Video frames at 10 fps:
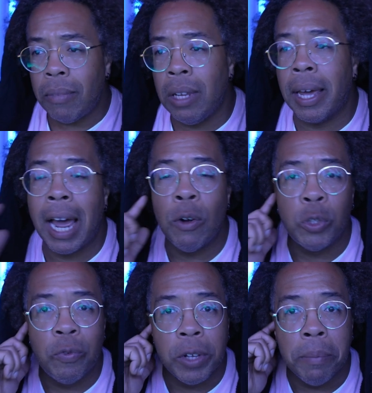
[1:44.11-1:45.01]
Like, how would
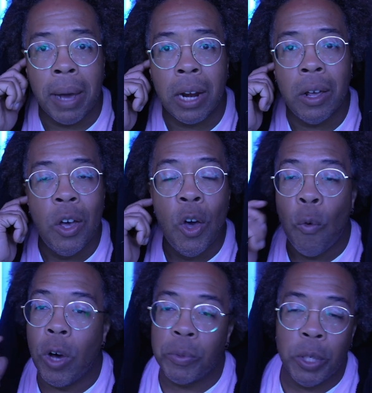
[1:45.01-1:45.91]
you feel about it
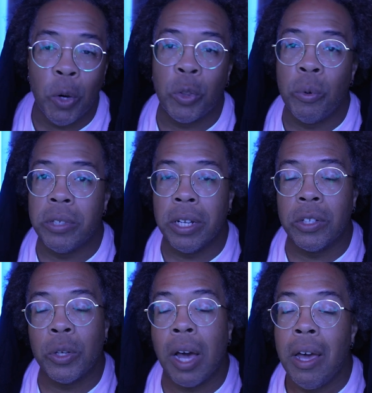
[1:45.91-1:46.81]
once we go through it together? So
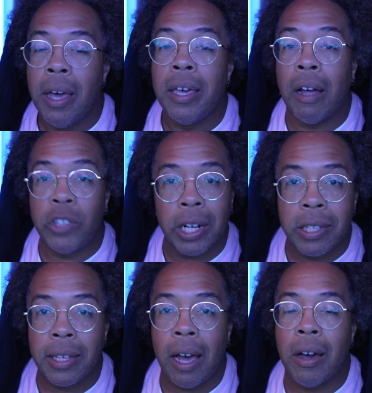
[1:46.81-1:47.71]
y'all check
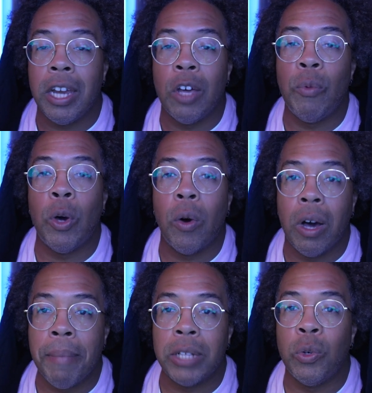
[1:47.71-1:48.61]
this out, and then we're gonna
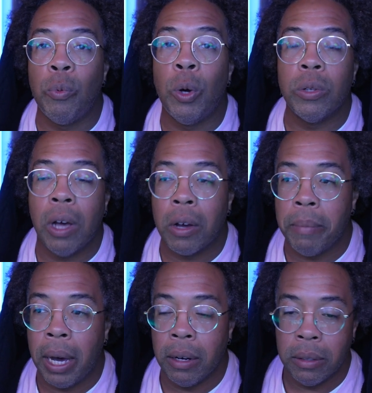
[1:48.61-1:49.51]
come back to it. We're gonna talk about it.